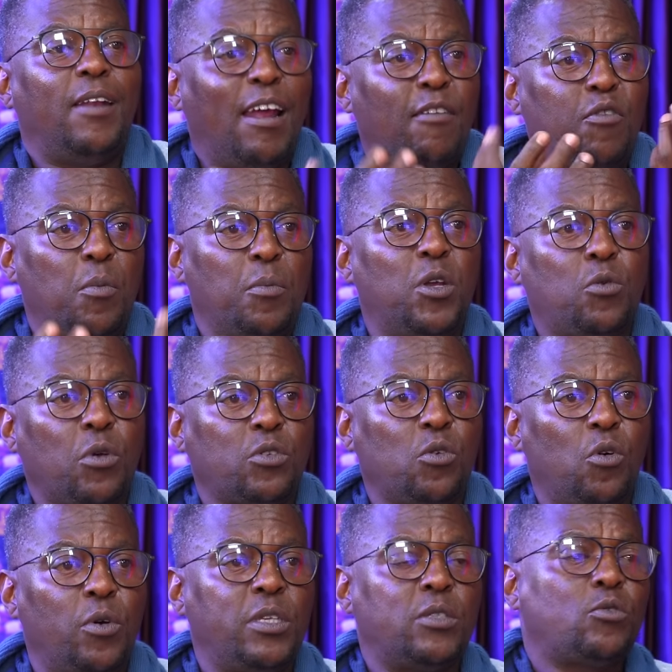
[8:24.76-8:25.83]
Now for me, it was
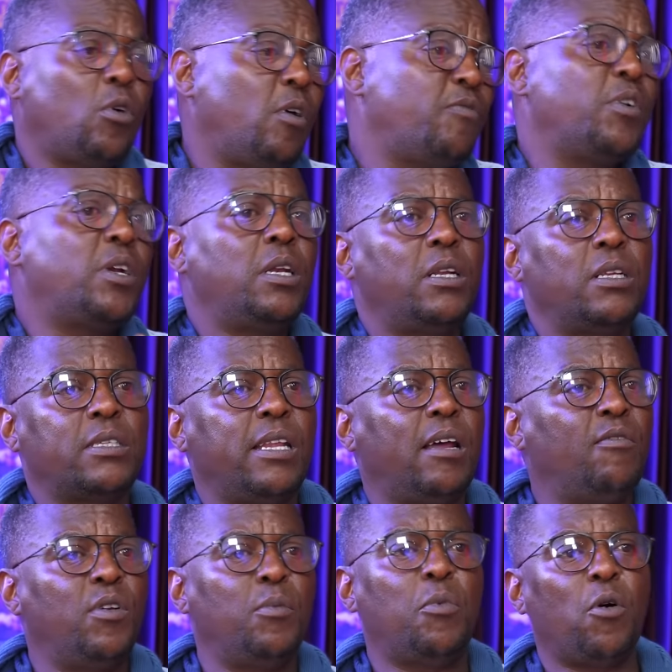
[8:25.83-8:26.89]
always, so I've written this
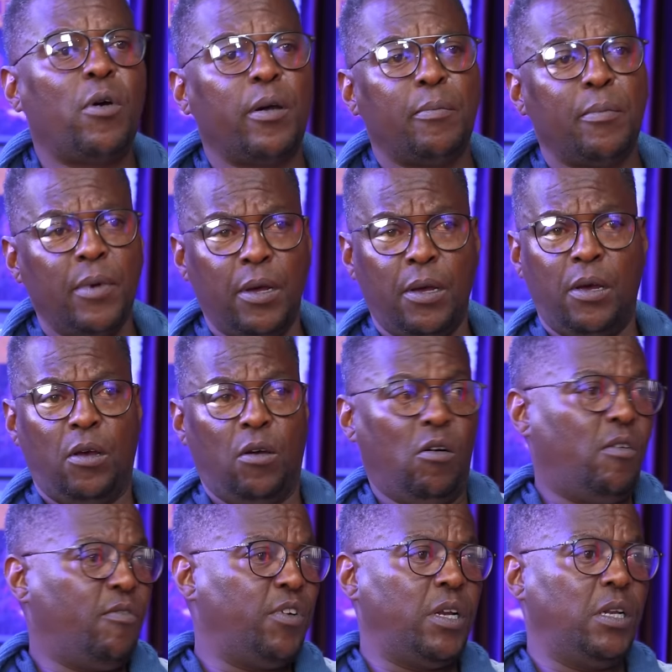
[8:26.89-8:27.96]
lovely poem,
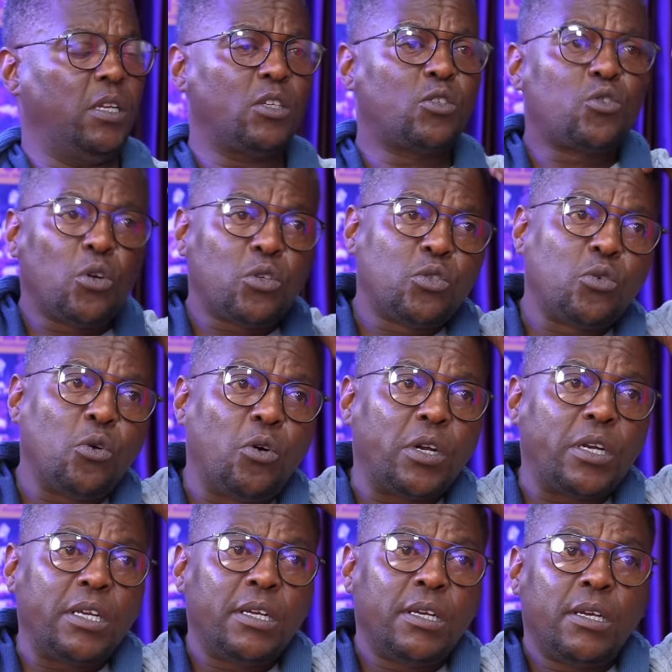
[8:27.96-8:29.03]
or I've written this short
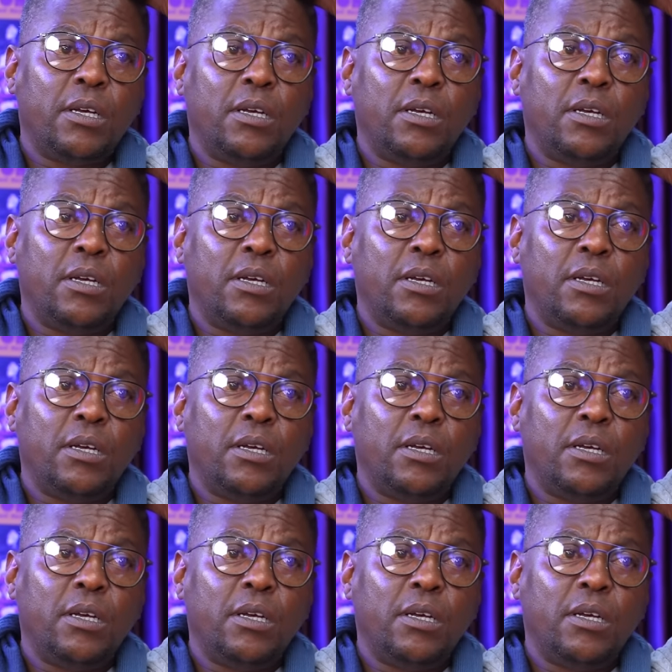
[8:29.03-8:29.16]
story.